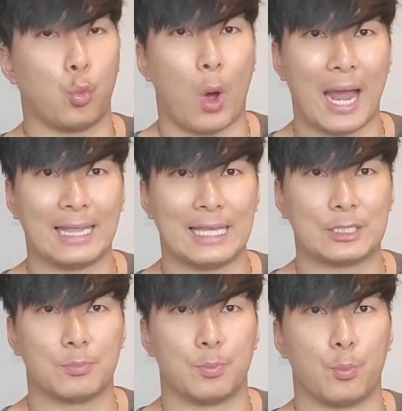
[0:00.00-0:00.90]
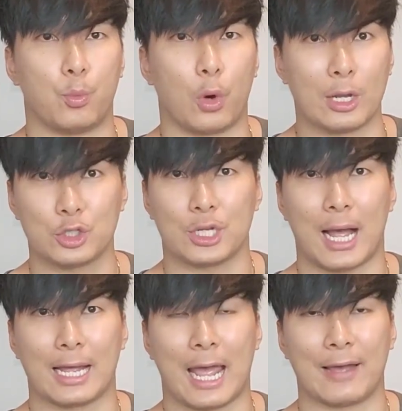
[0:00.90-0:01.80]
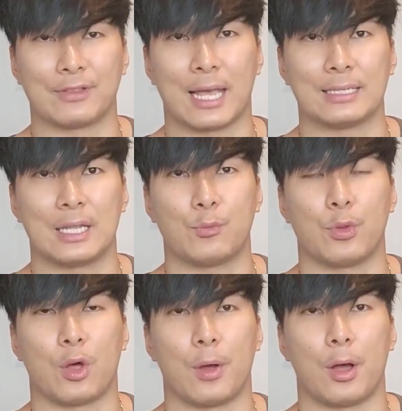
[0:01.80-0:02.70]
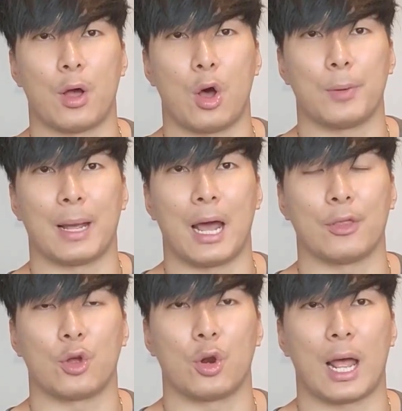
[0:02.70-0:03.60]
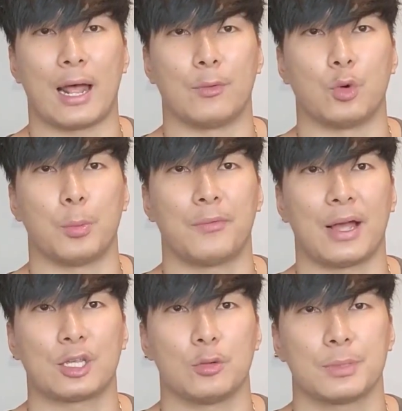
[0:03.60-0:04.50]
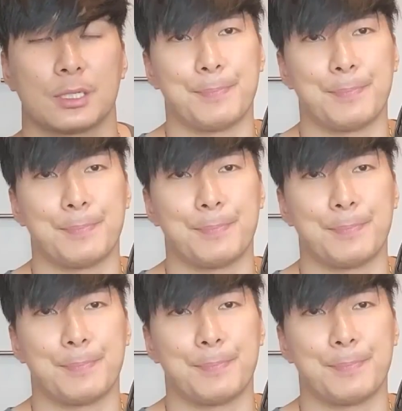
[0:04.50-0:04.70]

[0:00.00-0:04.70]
widest brush I have tested with all of my other Robo vacuums.